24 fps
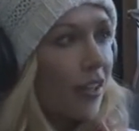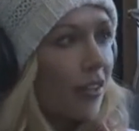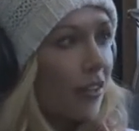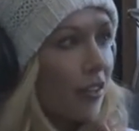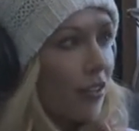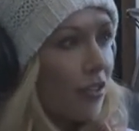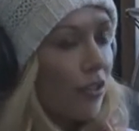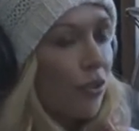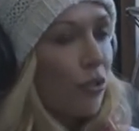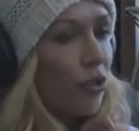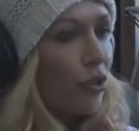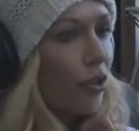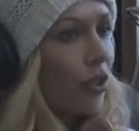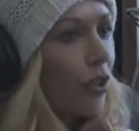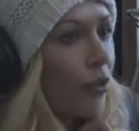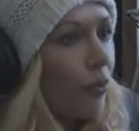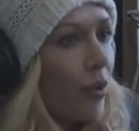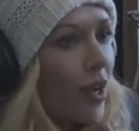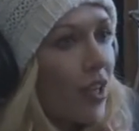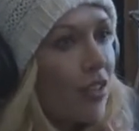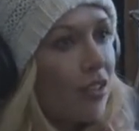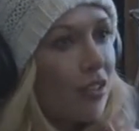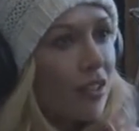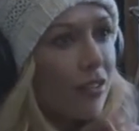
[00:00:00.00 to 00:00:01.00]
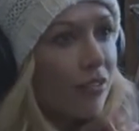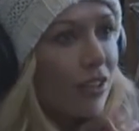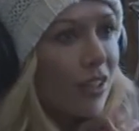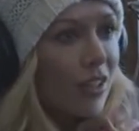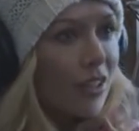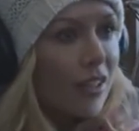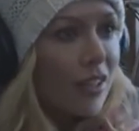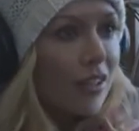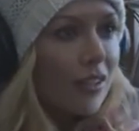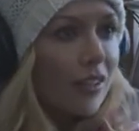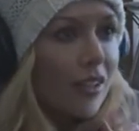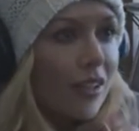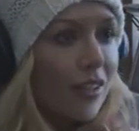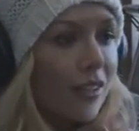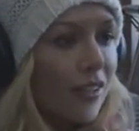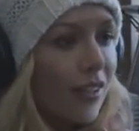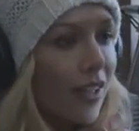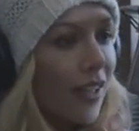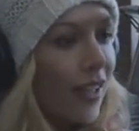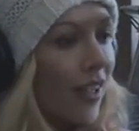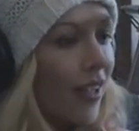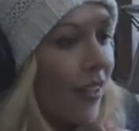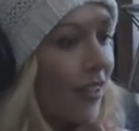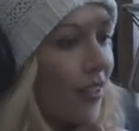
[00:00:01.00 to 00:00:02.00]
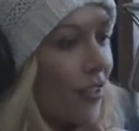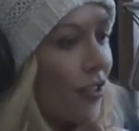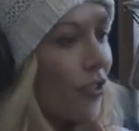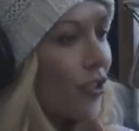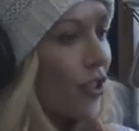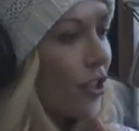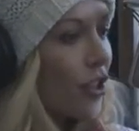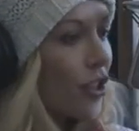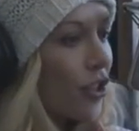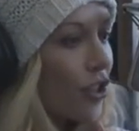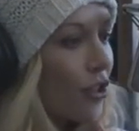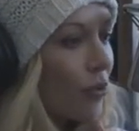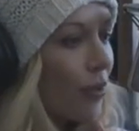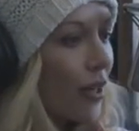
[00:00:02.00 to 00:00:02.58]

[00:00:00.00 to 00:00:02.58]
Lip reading: and social unrest and everything. Like I guess there's an issue